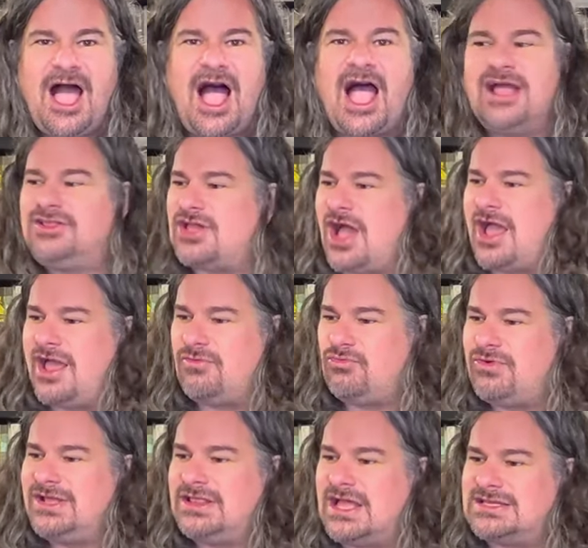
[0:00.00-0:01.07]
I, I
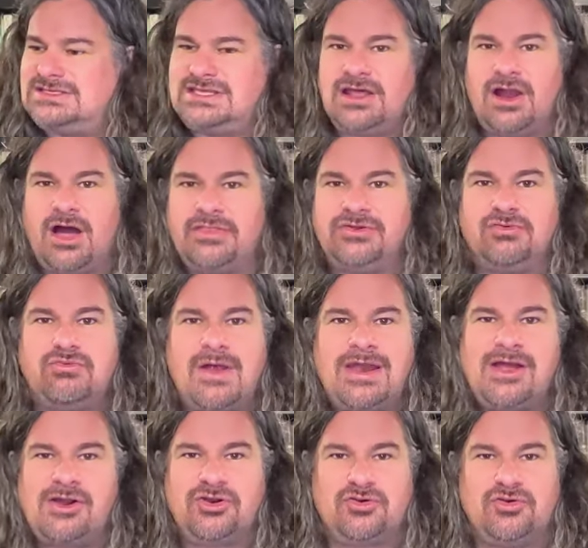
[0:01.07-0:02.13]
realized that on the
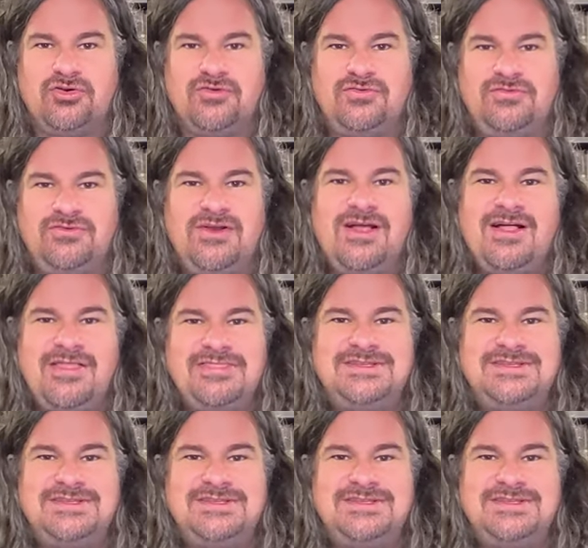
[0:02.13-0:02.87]
runout groove the